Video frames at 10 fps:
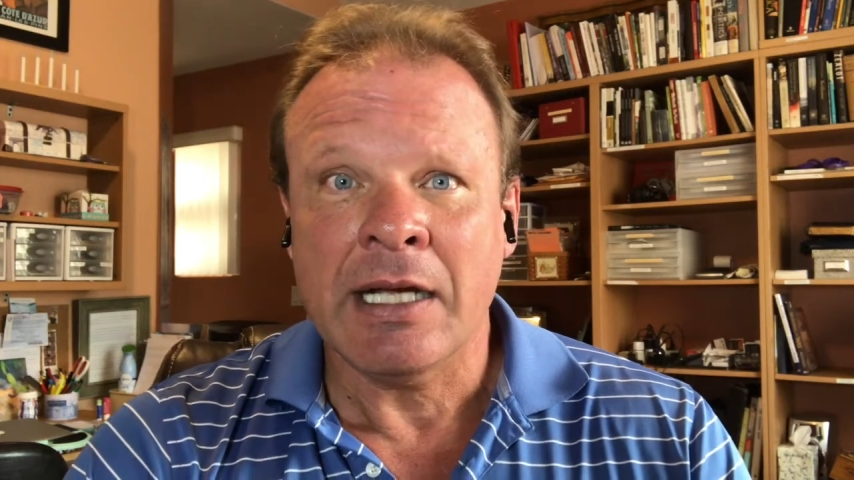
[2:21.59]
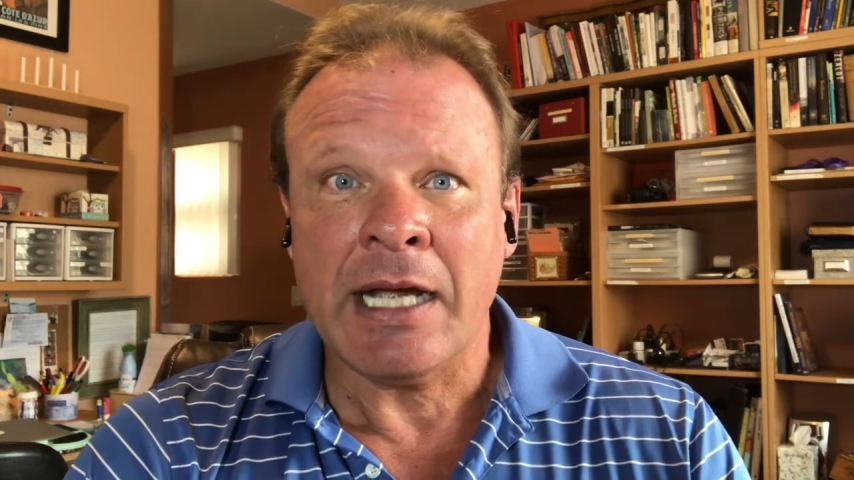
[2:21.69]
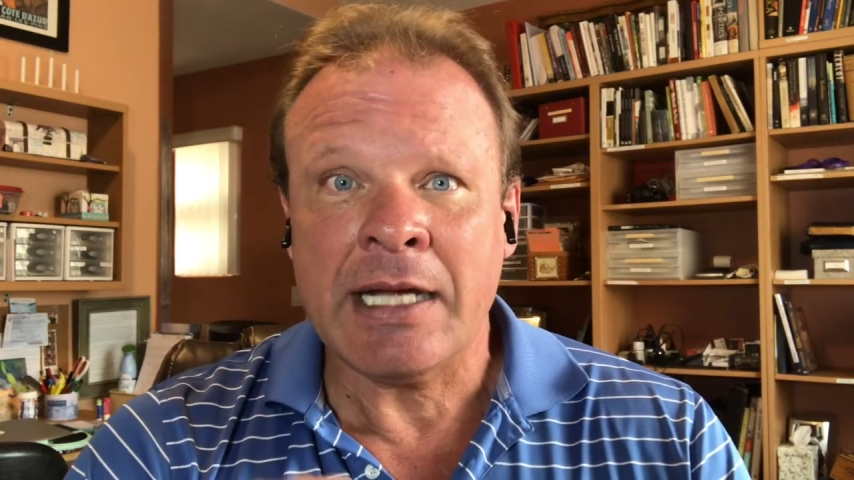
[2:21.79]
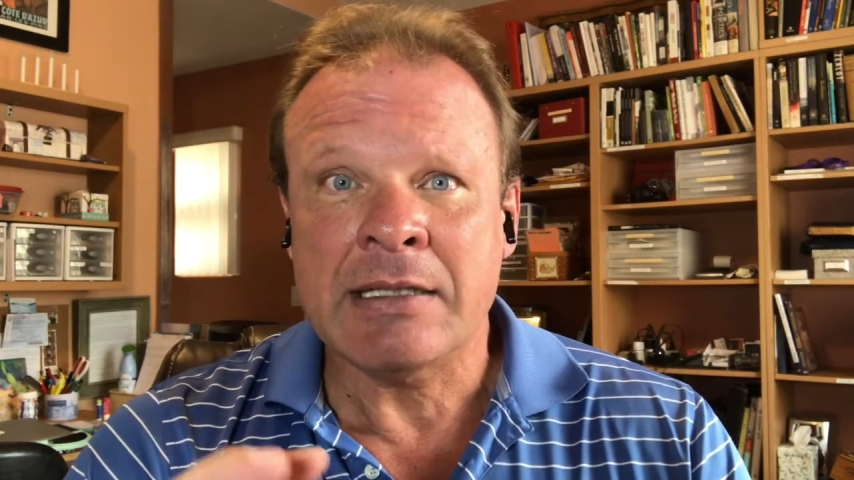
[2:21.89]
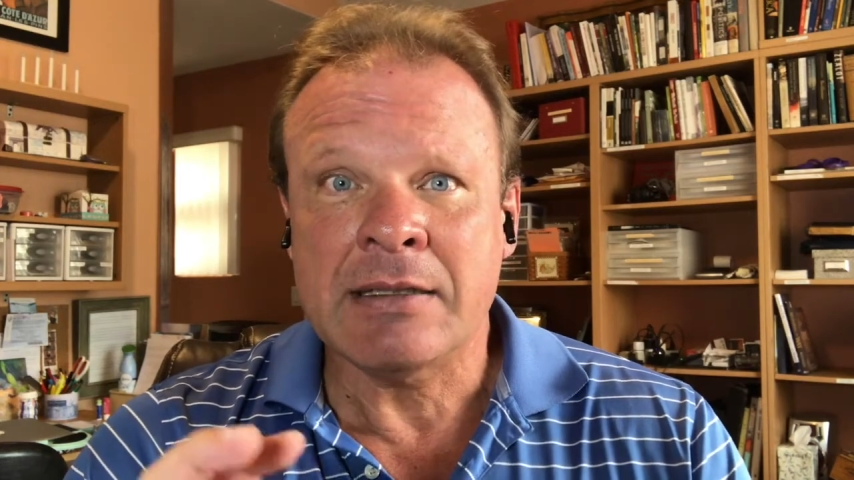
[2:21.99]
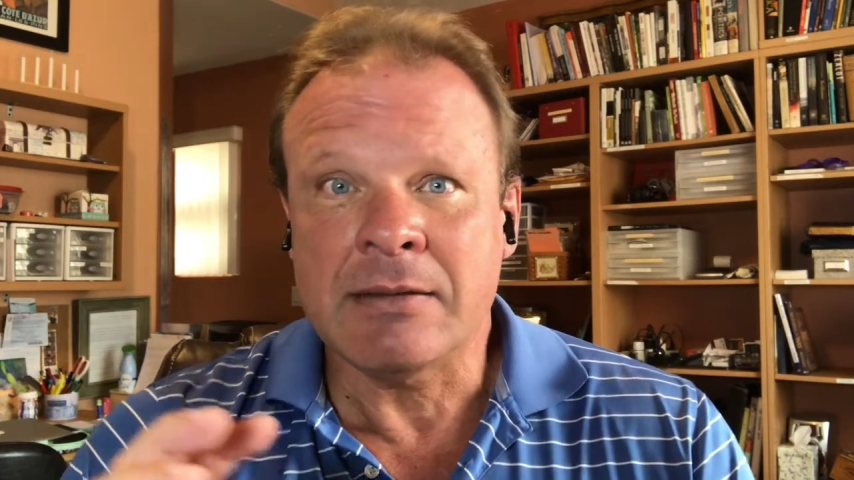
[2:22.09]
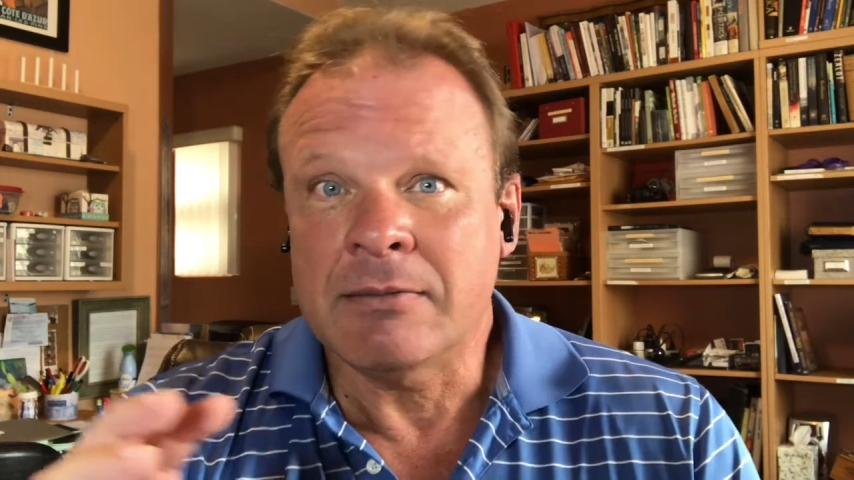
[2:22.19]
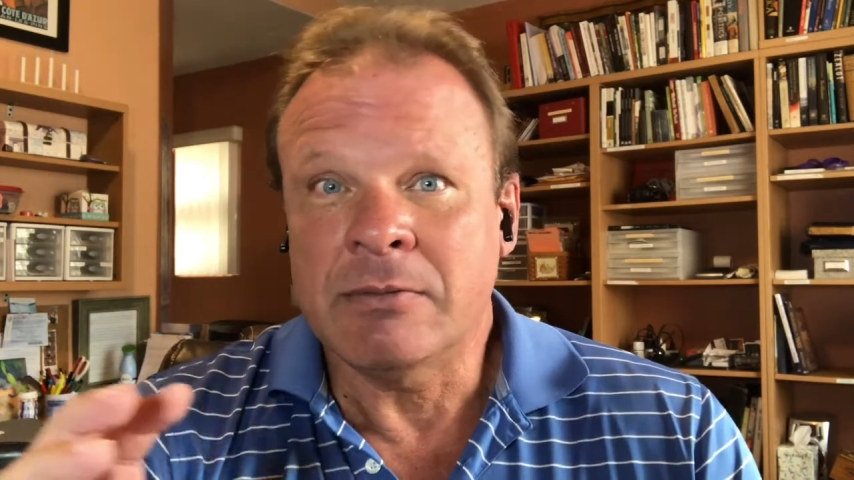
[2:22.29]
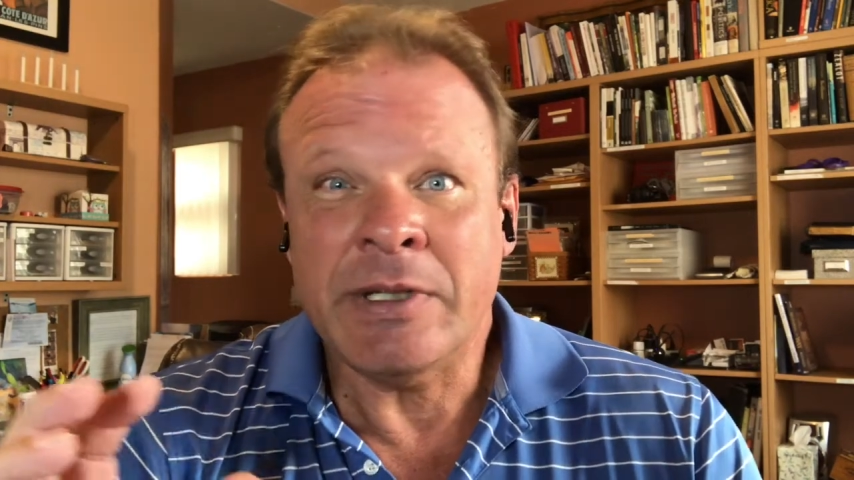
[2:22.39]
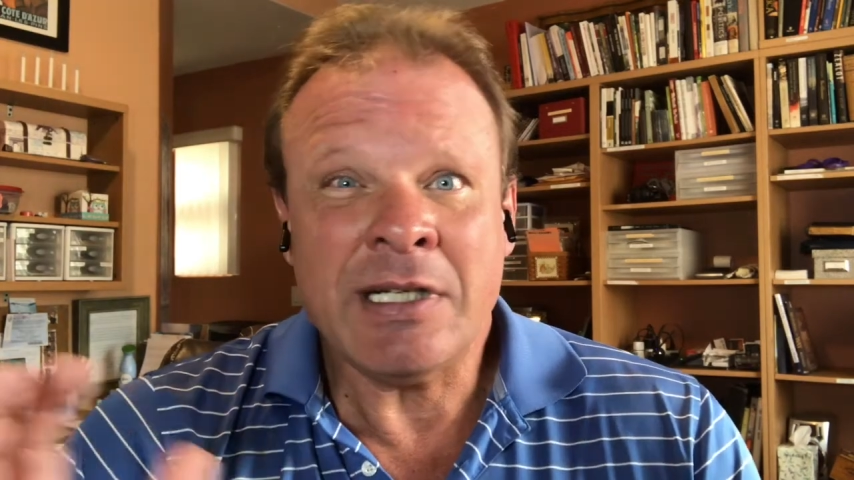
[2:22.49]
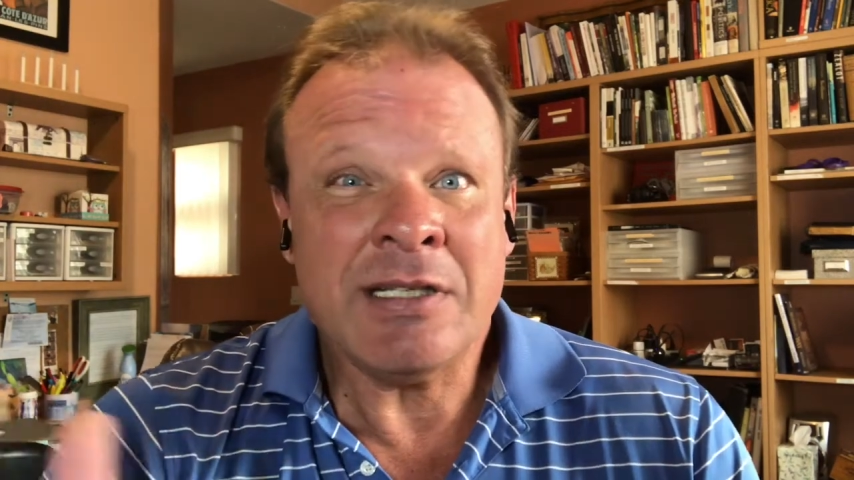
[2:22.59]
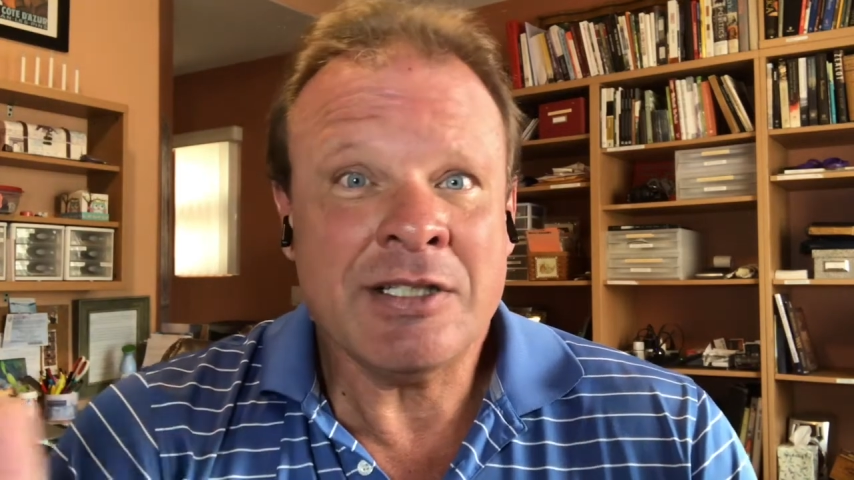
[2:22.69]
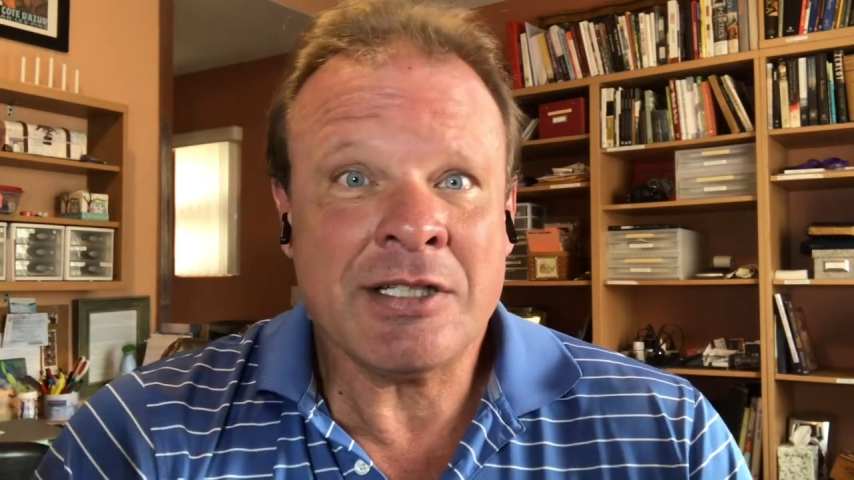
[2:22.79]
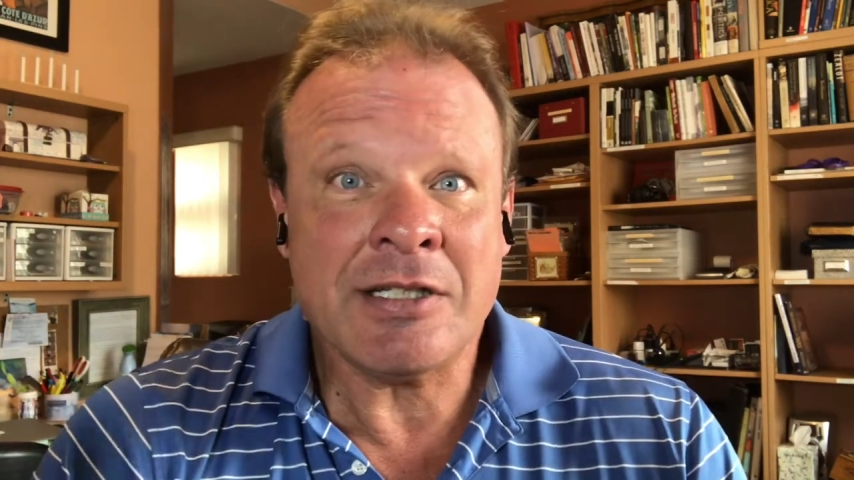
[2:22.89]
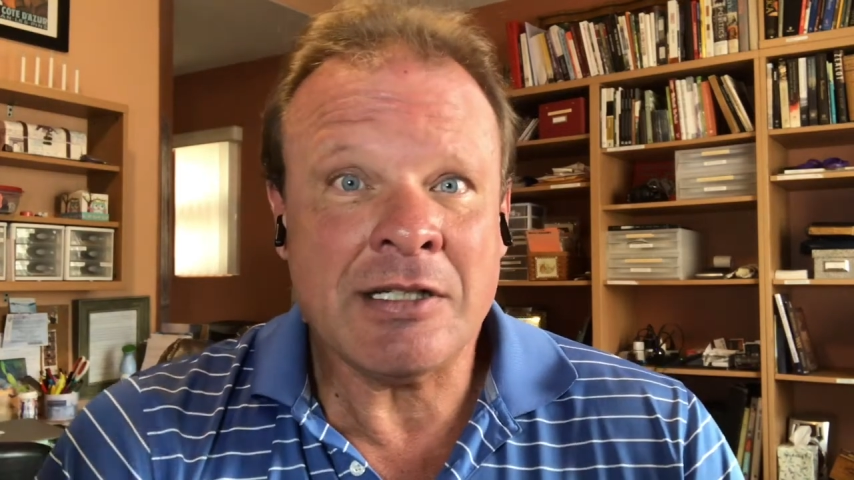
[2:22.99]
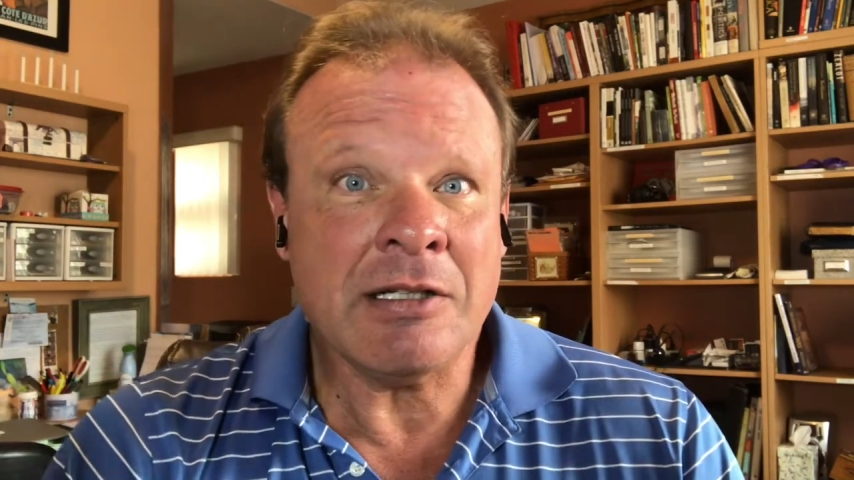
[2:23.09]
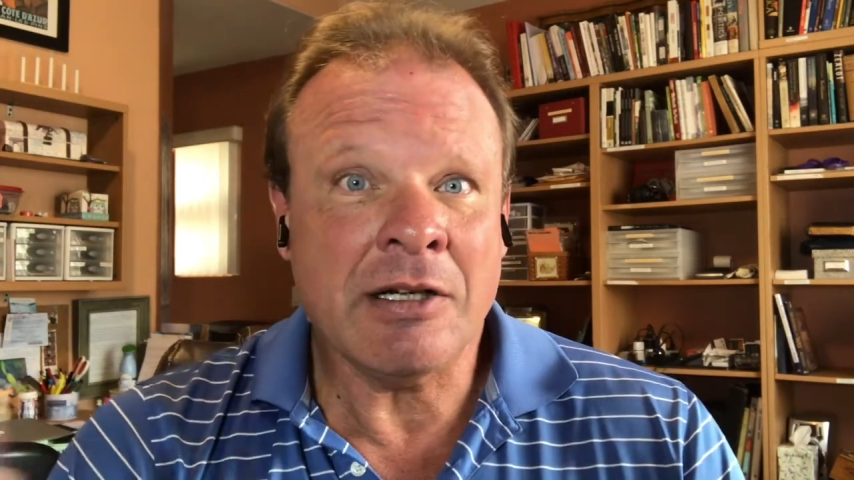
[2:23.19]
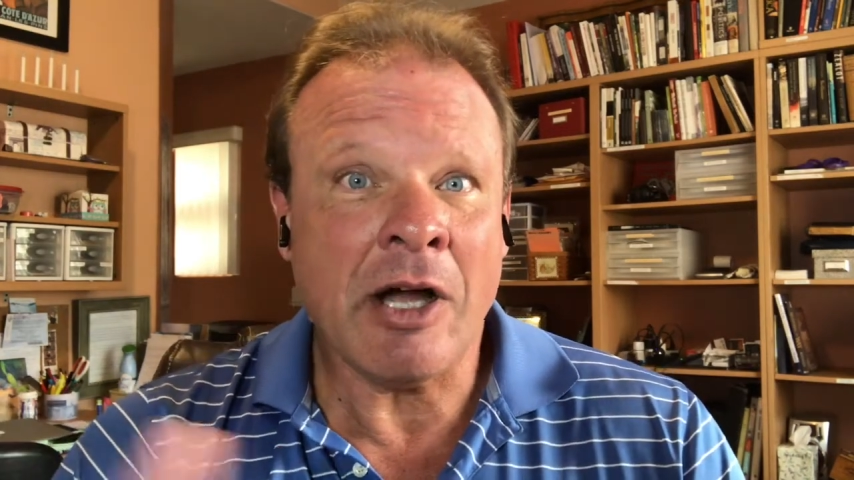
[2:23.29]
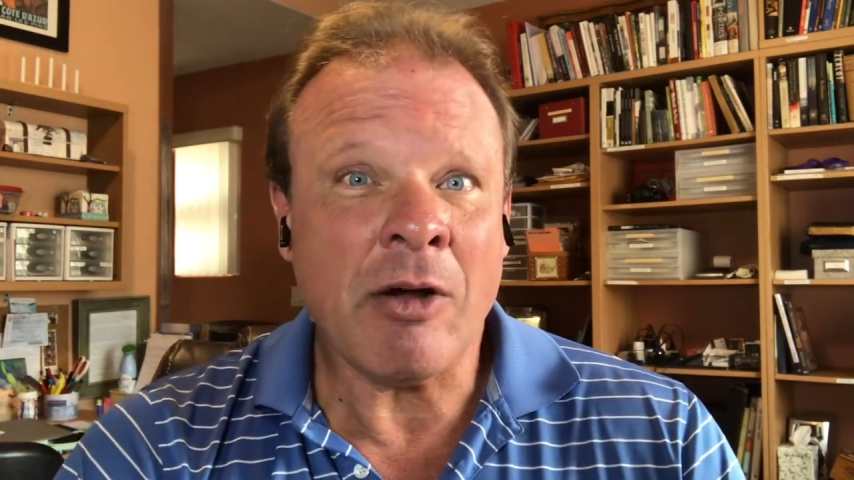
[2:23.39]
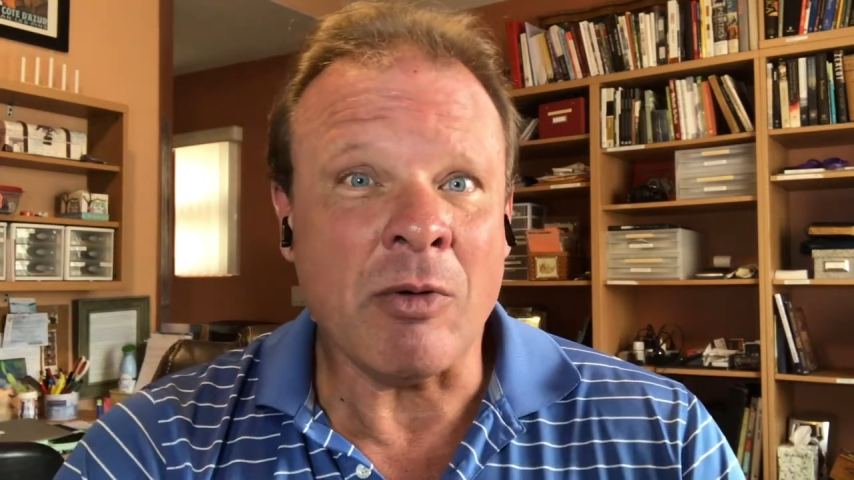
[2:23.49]
And we just didn't
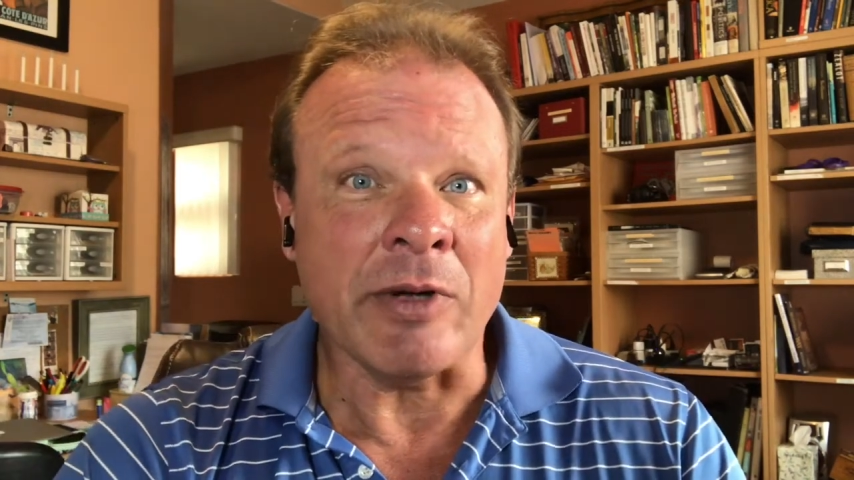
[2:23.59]
know.